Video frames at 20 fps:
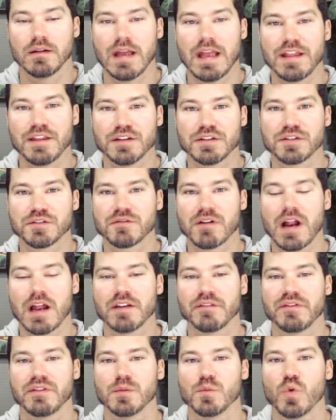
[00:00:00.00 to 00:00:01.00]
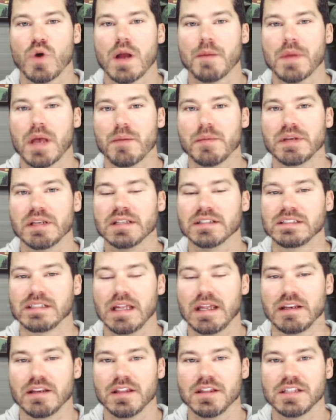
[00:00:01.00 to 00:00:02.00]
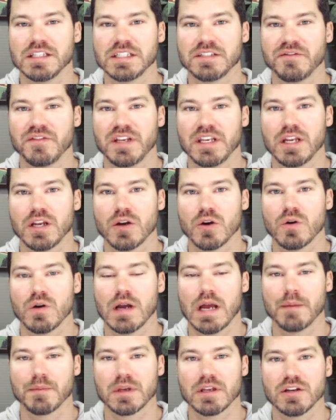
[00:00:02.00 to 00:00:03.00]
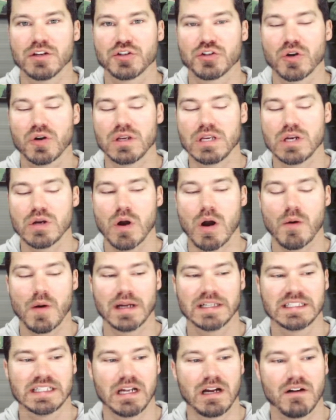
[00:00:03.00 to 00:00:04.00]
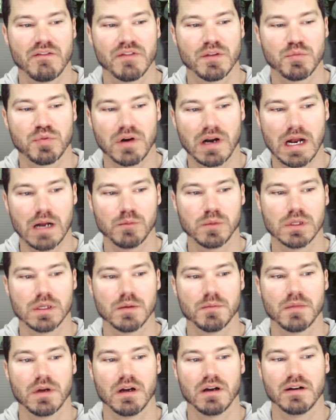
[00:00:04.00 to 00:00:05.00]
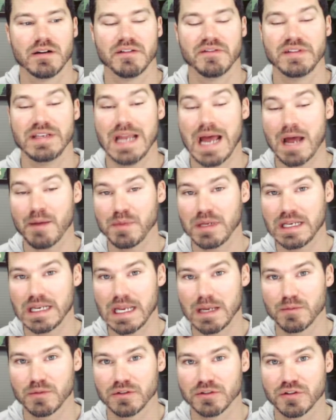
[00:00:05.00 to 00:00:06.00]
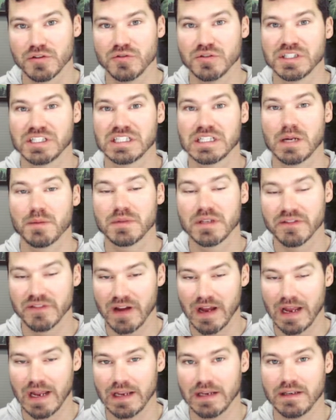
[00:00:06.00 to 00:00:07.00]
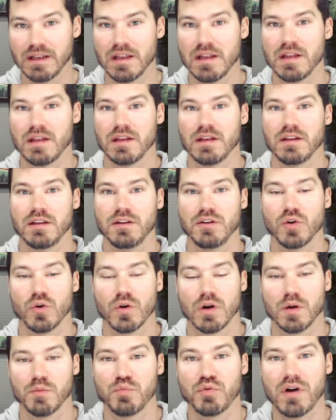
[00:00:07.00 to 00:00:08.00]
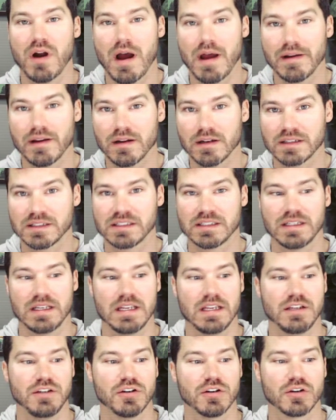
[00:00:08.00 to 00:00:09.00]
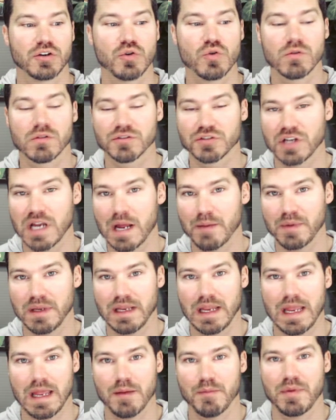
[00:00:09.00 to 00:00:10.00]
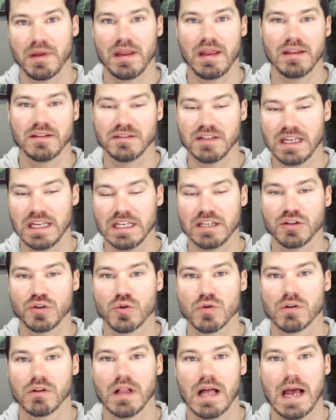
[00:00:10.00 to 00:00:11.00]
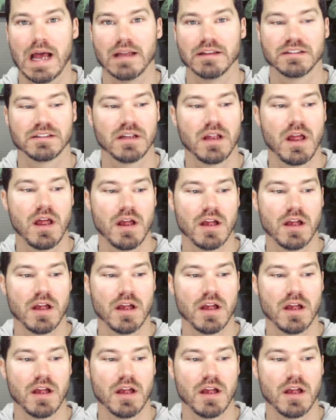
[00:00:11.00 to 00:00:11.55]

Hey, this is Ryan from Web Eminence, and in this video, I'm gonna show you how I solve the problem of not being able to subdivide your products in your Google Shopping campaigns in Google Ads.